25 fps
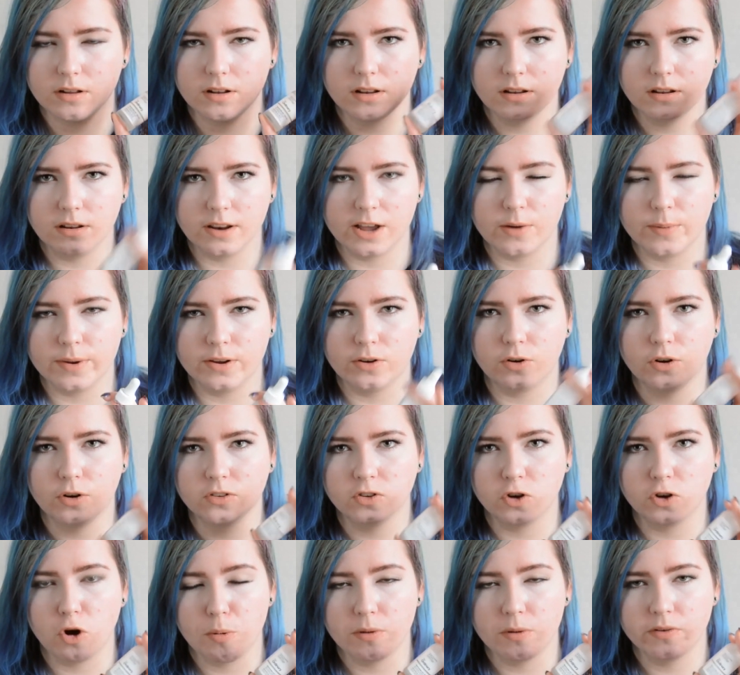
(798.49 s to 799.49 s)
liquid
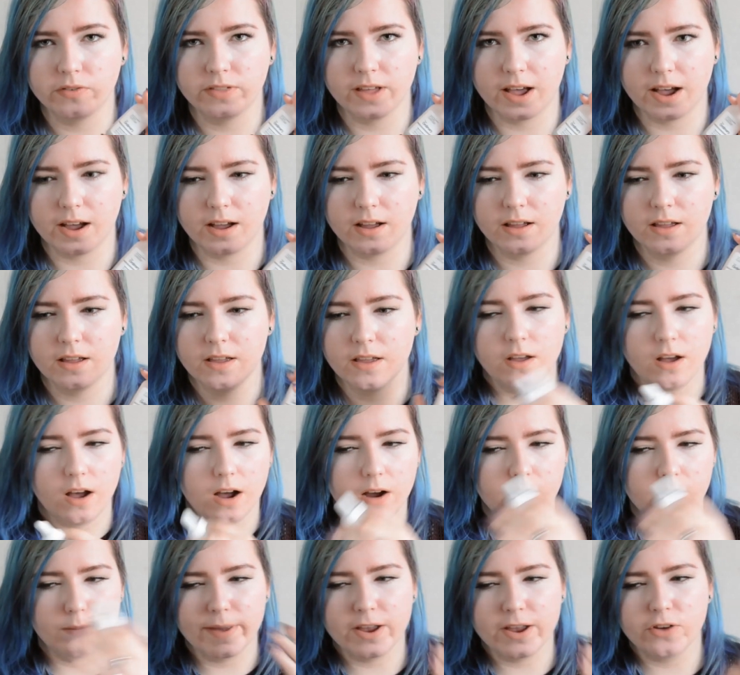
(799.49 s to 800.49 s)
on top of that.
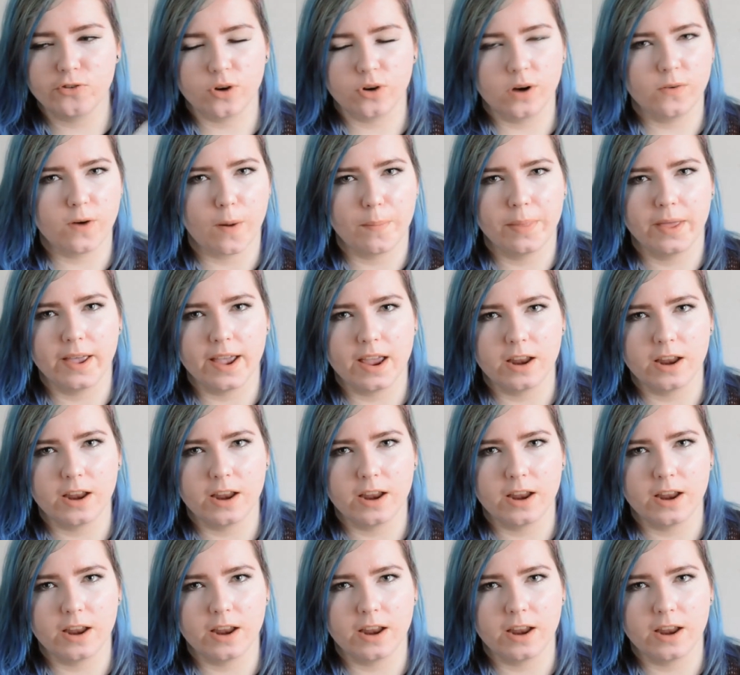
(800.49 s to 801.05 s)
I'll make sure I rub that